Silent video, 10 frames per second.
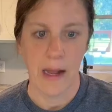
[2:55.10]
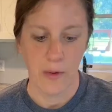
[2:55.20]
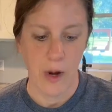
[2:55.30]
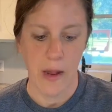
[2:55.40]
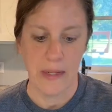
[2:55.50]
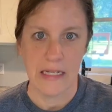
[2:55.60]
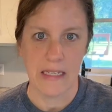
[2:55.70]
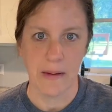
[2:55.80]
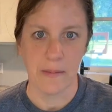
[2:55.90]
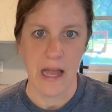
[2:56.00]
way, because
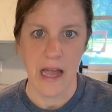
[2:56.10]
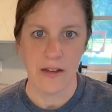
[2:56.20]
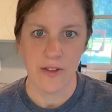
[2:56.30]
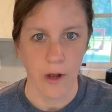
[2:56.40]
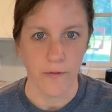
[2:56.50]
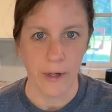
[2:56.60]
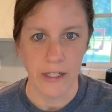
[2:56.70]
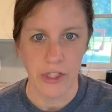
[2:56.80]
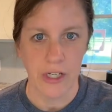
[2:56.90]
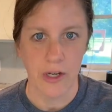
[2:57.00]
I'm not off
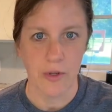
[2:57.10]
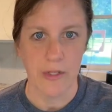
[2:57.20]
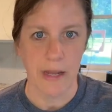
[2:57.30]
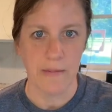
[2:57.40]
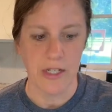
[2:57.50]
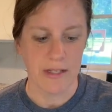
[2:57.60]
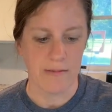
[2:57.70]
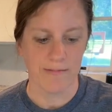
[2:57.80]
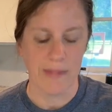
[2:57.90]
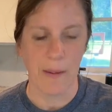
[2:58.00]
ratios.
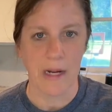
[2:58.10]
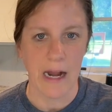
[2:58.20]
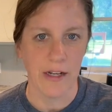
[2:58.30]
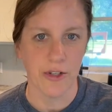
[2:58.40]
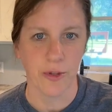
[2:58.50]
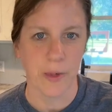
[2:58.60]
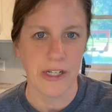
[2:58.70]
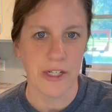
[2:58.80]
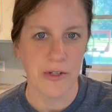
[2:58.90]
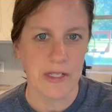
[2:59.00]
I'm kind of doing
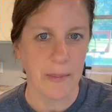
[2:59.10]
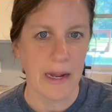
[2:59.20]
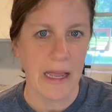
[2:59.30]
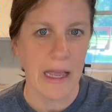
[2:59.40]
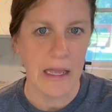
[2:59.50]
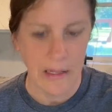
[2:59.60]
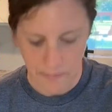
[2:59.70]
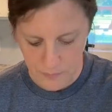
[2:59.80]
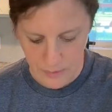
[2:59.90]
ratios in my head,